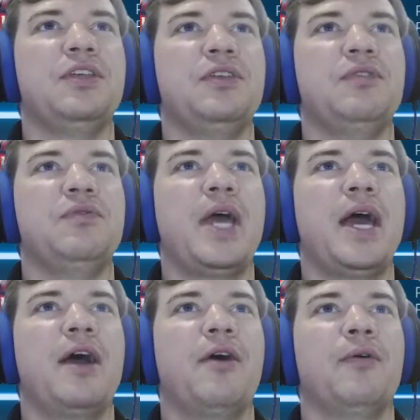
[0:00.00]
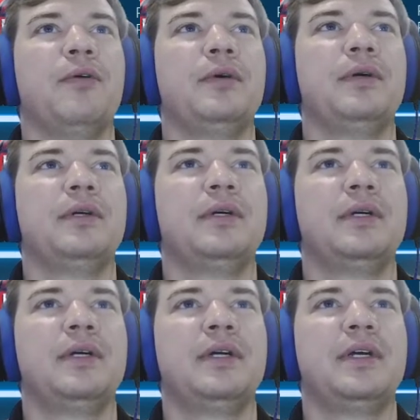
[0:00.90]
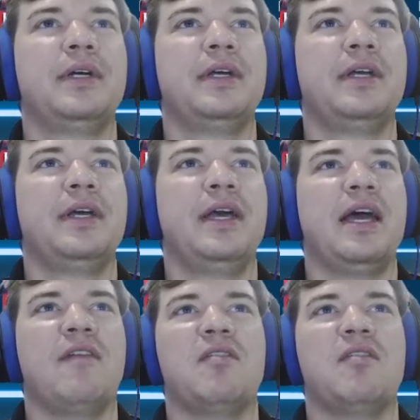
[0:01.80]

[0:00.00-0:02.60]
you now have